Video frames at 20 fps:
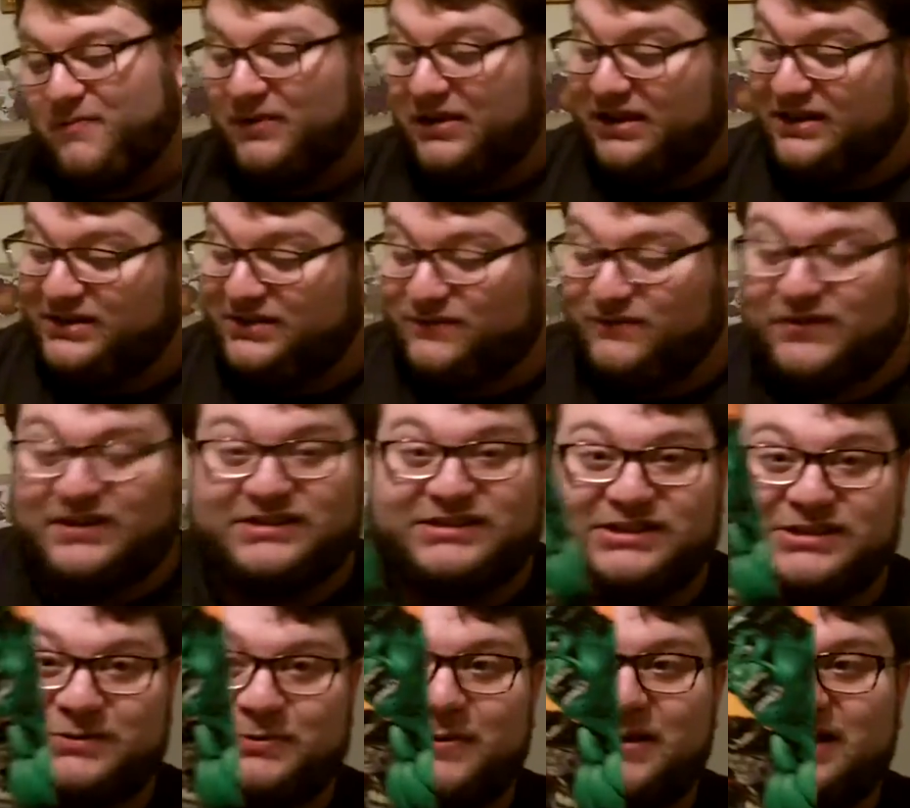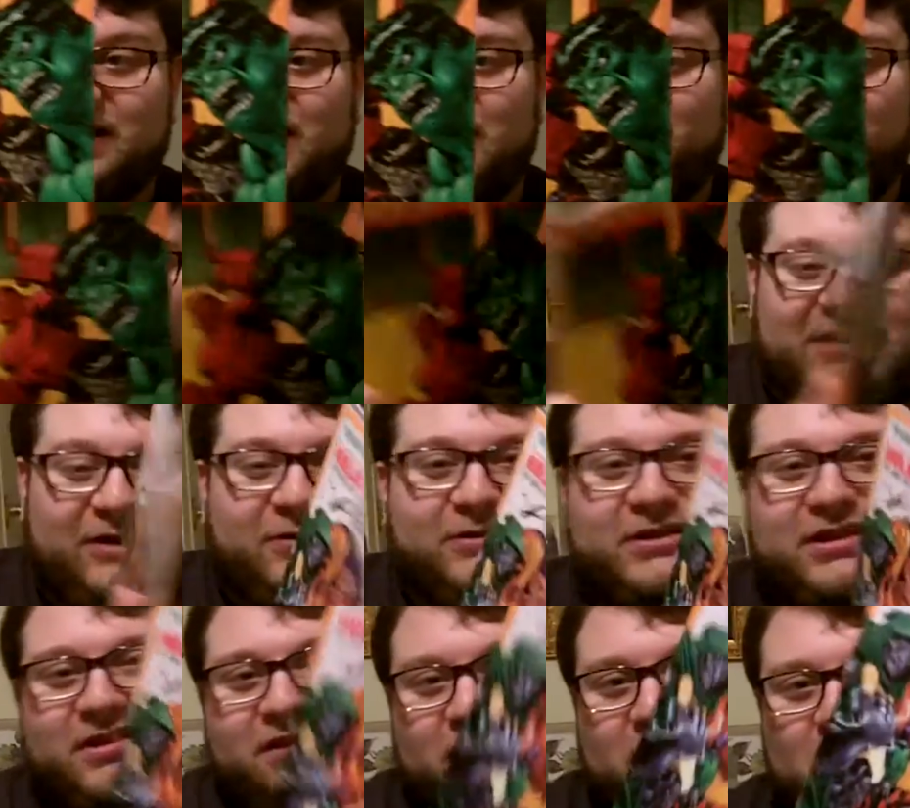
But it's sweet. They fight like all these